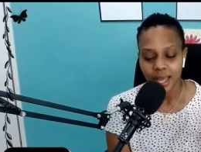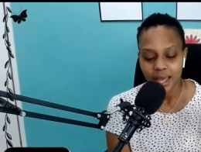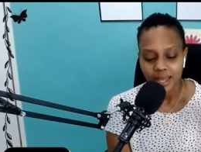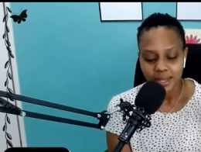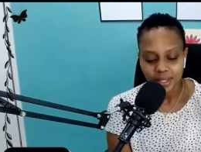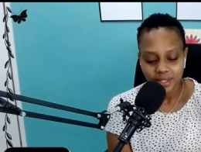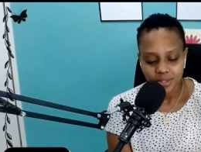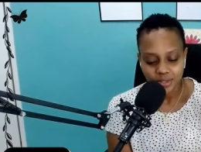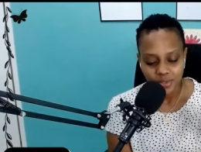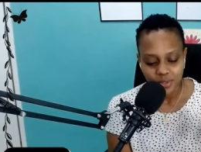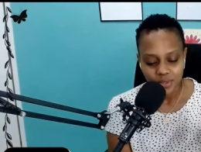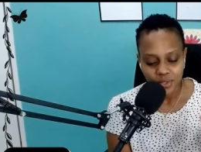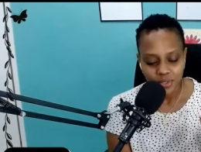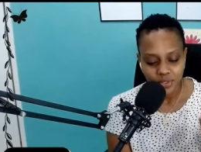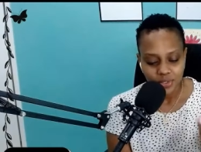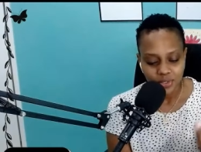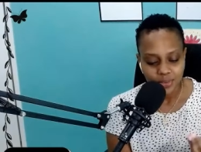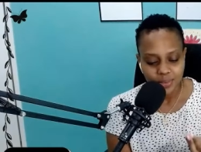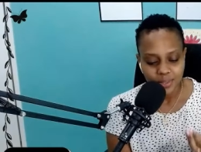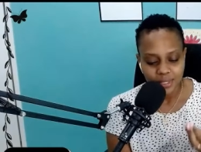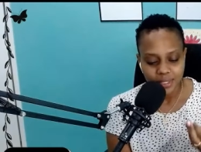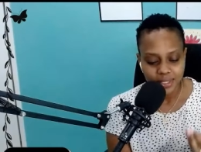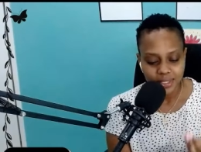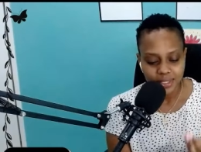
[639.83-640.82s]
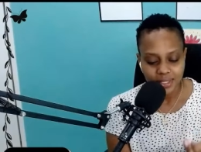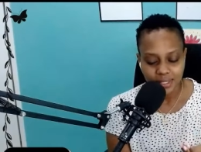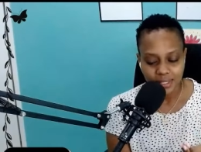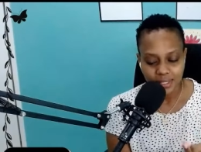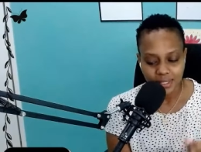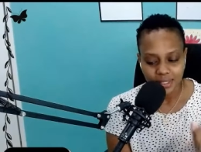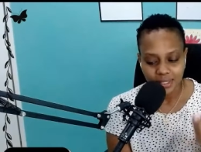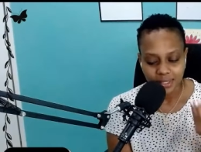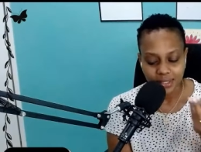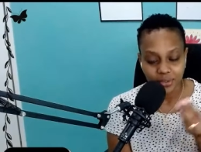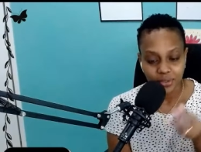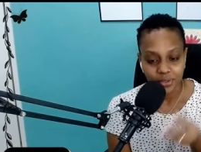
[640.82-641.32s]
And it dawned on me
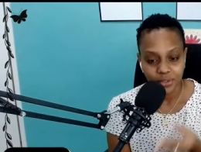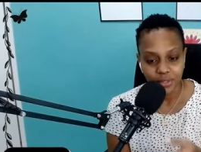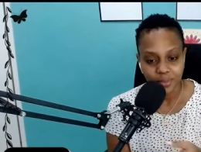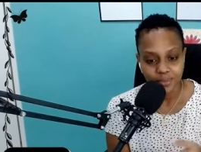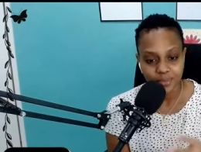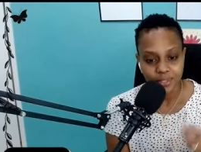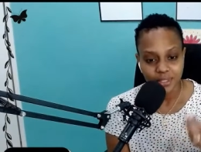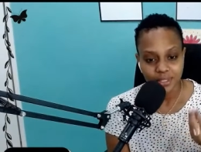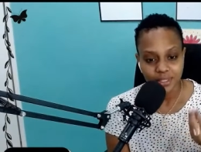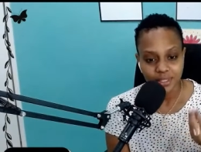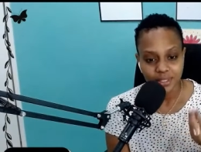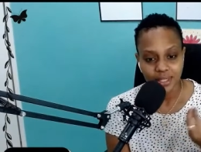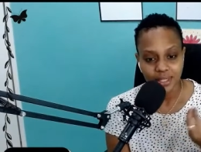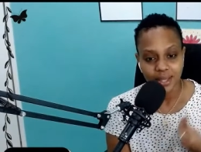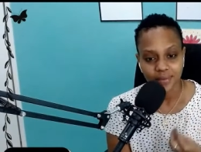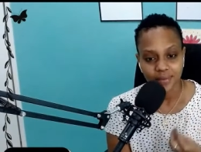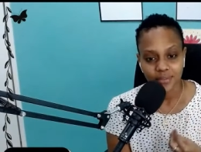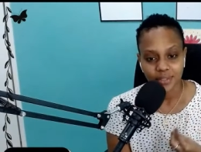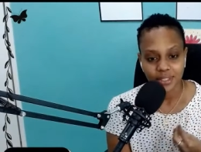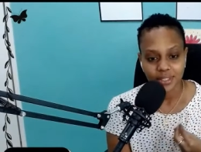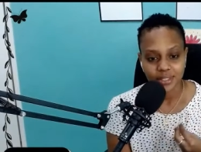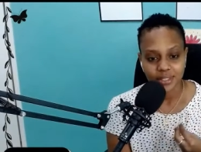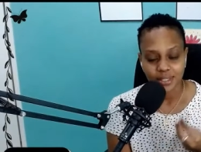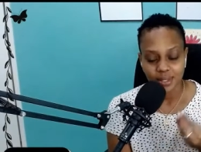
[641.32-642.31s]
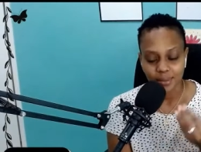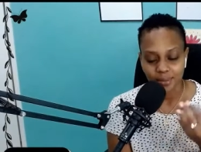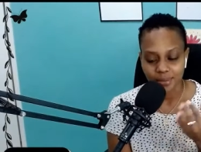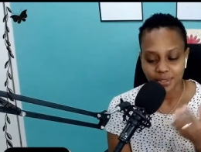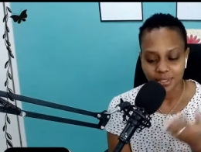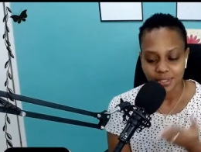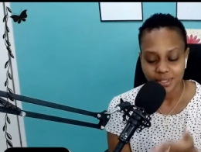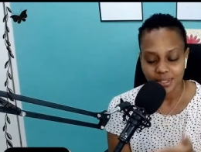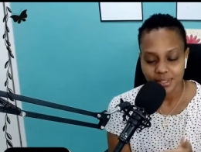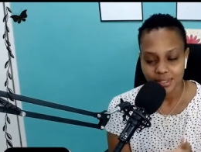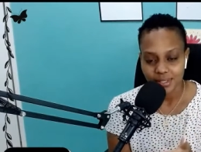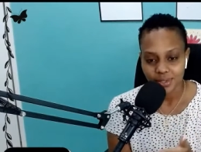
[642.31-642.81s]
today, and although I'm still having it here, but
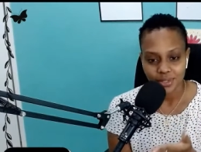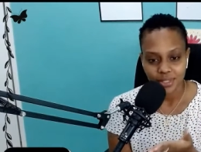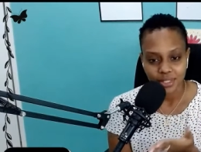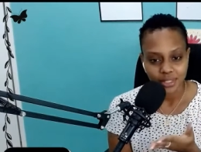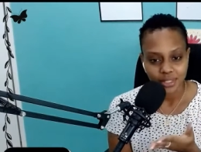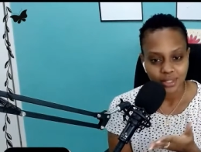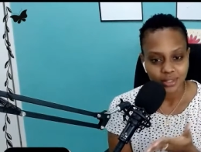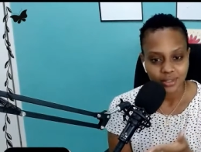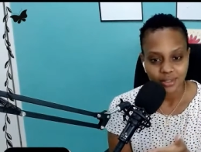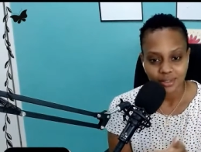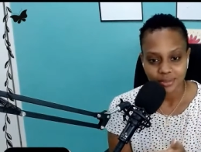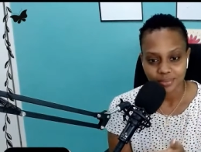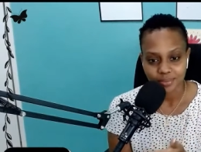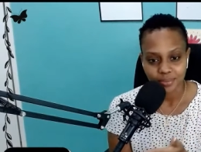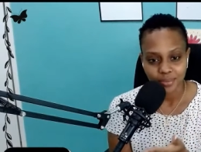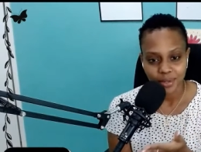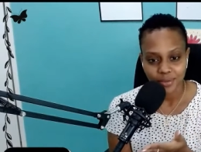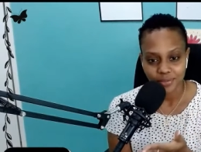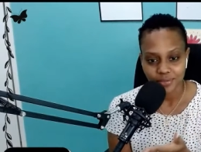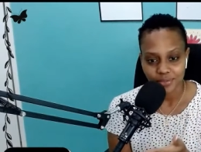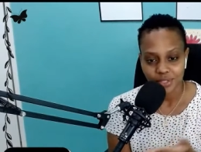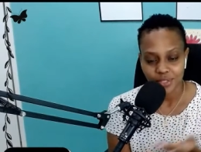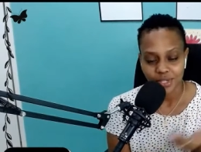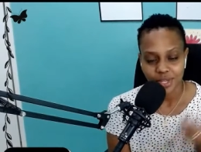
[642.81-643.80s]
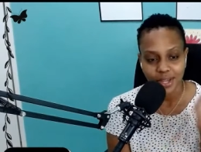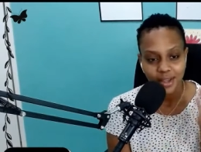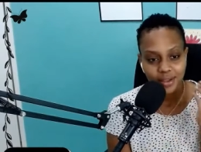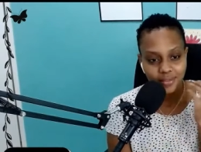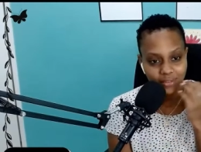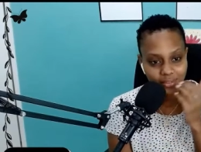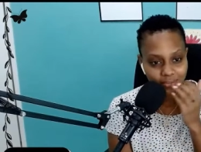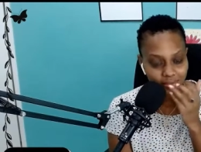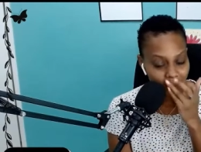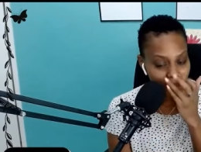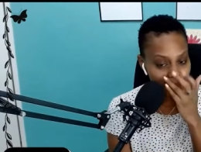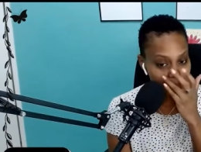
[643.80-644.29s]
this is the only beverage I have
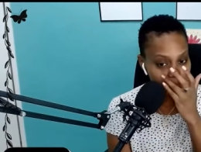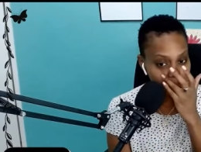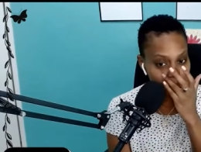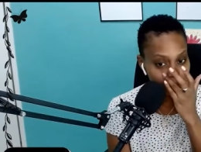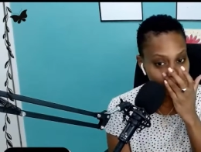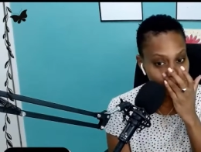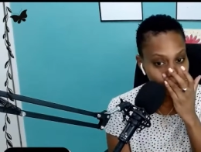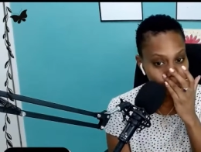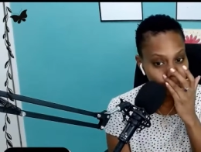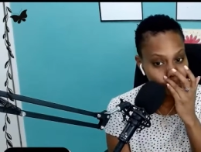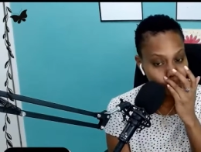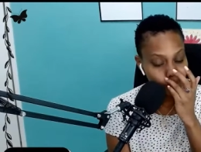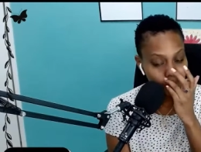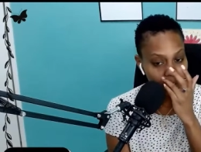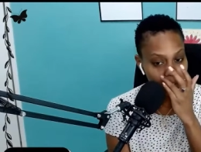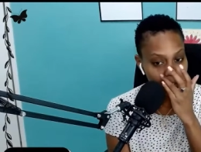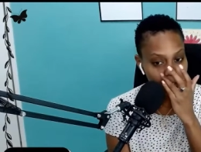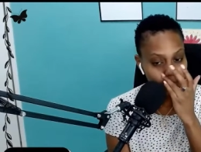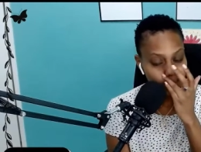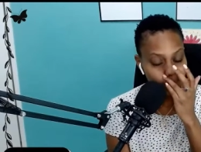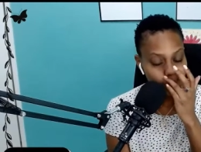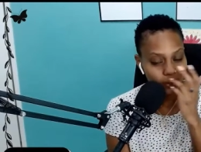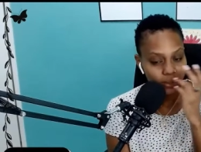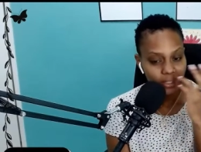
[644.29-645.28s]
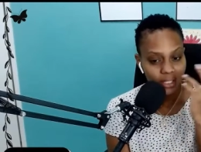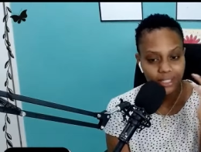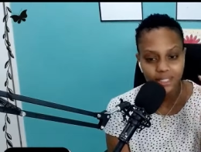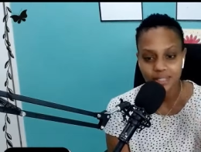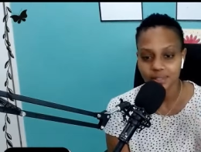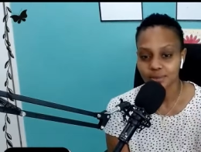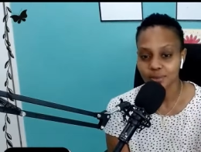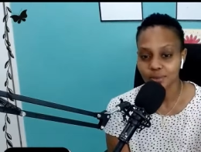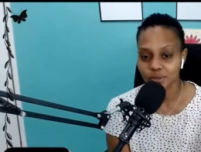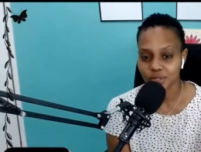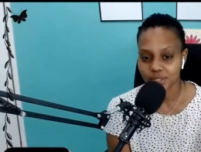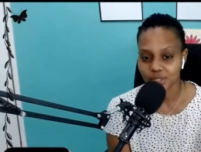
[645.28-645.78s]
available right now. And I
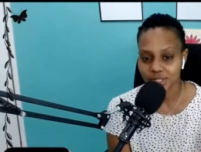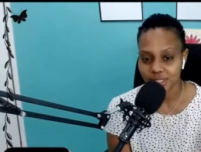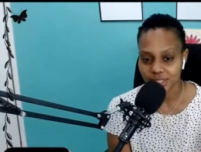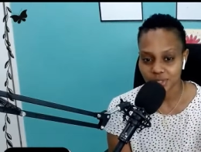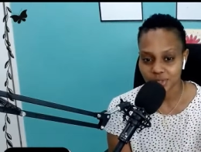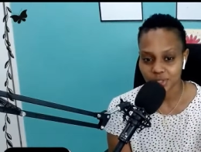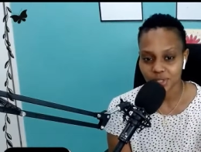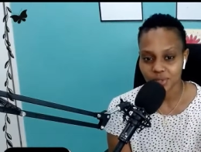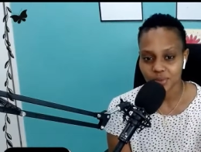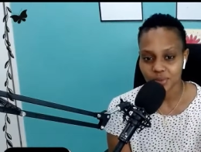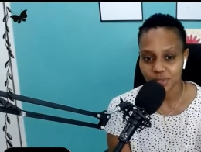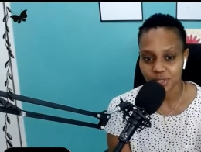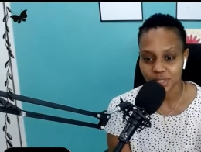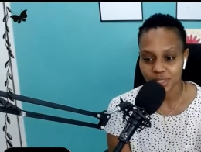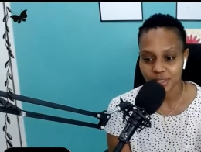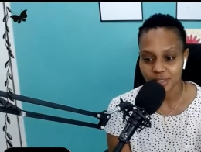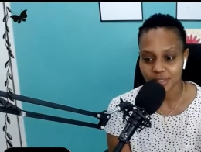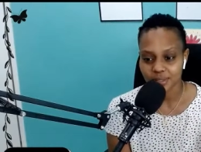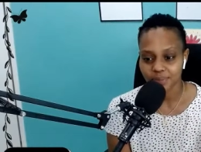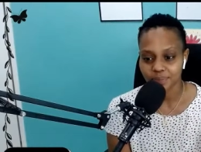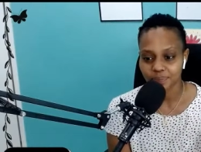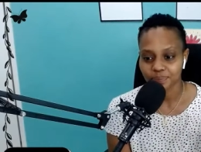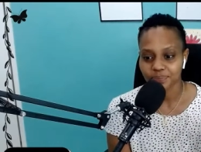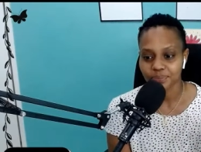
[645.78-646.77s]
didn't want to drink water.